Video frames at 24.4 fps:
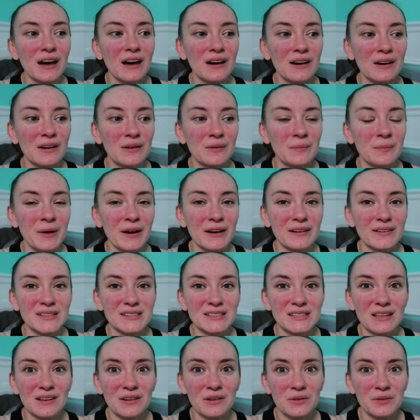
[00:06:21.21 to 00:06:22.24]
um i
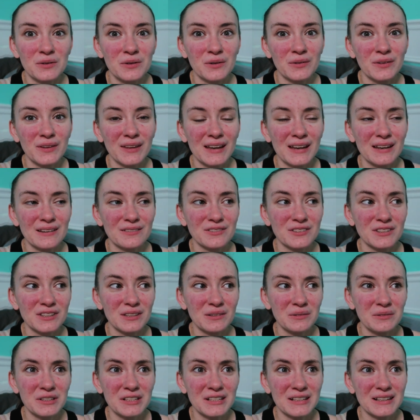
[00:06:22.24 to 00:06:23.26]
was like oh no like i feel
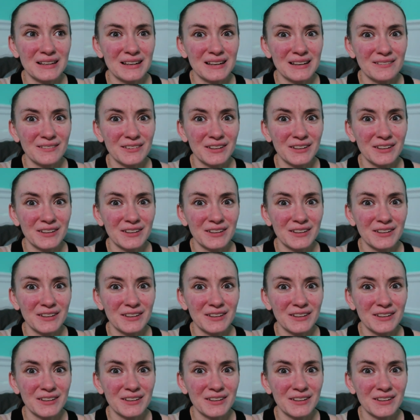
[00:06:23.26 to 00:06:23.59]
like we didn't